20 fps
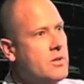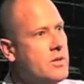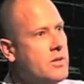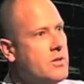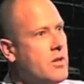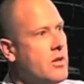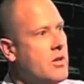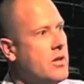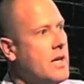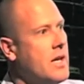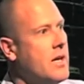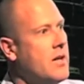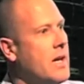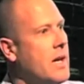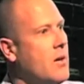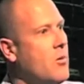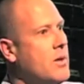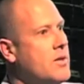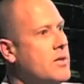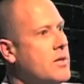There's no doubt
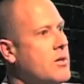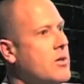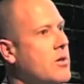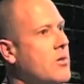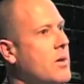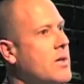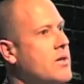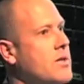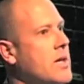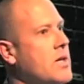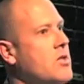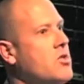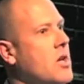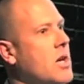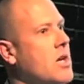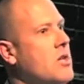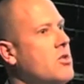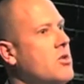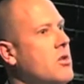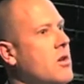that once they
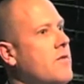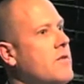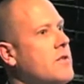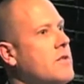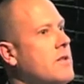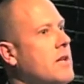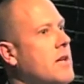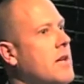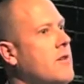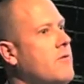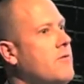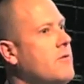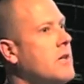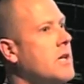change over staff,